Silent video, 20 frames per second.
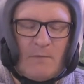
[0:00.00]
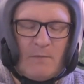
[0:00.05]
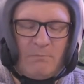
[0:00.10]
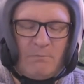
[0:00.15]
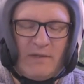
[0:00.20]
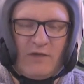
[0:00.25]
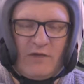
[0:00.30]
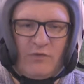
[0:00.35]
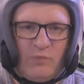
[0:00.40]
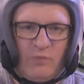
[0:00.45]

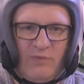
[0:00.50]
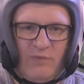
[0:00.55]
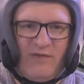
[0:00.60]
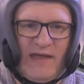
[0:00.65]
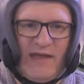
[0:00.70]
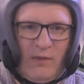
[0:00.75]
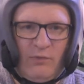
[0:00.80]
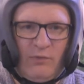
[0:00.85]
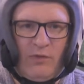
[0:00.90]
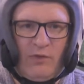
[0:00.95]
Because
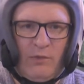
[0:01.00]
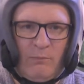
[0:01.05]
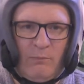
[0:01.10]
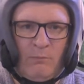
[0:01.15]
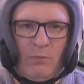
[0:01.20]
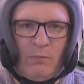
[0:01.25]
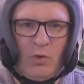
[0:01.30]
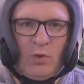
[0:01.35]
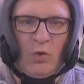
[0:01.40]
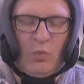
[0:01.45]
without
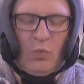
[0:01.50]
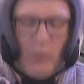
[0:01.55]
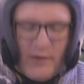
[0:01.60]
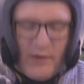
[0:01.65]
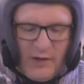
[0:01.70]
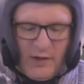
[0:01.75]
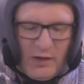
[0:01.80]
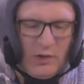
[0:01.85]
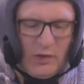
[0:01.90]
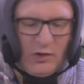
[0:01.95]
them, we
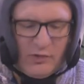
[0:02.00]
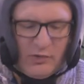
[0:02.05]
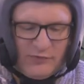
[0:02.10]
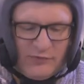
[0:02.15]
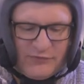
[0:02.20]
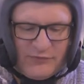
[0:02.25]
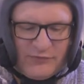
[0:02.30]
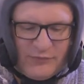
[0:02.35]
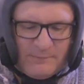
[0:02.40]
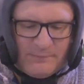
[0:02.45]
are
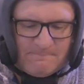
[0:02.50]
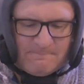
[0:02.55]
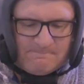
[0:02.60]
lost.